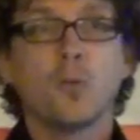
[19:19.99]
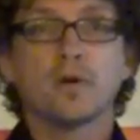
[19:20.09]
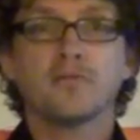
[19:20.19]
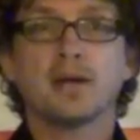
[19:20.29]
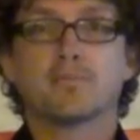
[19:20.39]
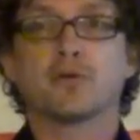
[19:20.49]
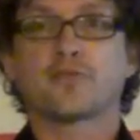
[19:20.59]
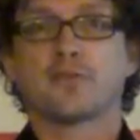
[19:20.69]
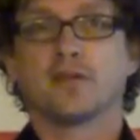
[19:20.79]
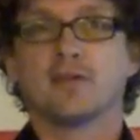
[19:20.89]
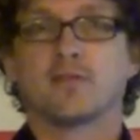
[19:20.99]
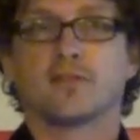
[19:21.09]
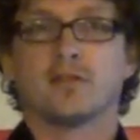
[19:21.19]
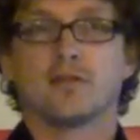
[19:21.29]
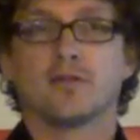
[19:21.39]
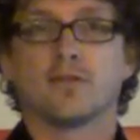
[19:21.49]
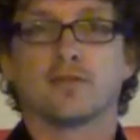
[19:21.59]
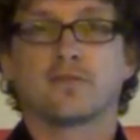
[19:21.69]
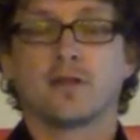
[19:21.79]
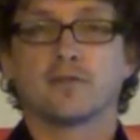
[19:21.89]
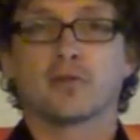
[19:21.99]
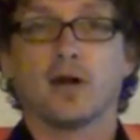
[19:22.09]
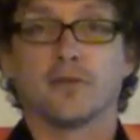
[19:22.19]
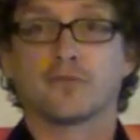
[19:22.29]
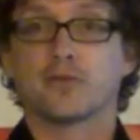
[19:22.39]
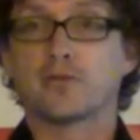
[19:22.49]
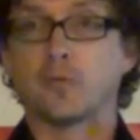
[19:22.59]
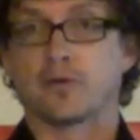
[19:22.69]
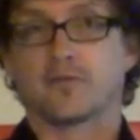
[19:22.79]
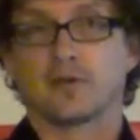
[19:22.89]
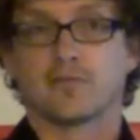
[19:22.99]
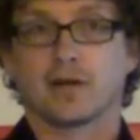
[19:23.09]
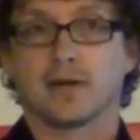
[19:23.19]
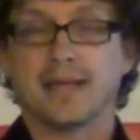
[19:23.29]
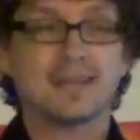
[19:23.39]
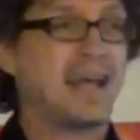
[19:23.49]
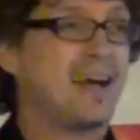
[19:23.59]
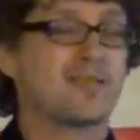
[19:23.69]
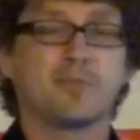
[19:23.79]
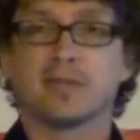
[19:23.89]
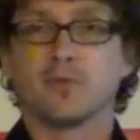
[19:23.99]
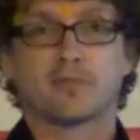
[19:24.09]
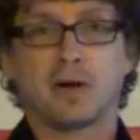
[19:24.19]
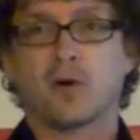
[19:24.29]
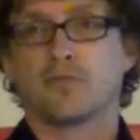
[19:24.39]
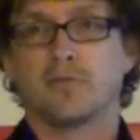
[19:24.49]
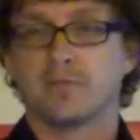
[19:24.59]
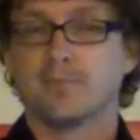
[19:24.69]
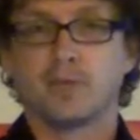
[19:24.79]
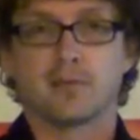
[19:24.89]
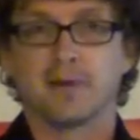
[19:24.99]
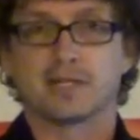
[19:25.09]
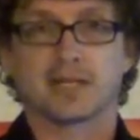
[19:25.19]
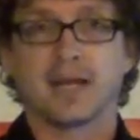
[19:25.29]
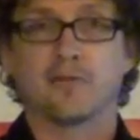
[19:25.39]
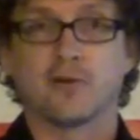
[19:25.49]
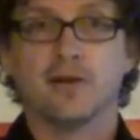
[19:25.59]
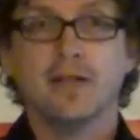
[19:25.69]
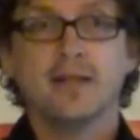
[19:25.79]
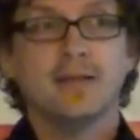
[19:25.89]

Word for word: What if that person is the the son of God, the firstborn son of God? That has to be the most powerful blood magic ever.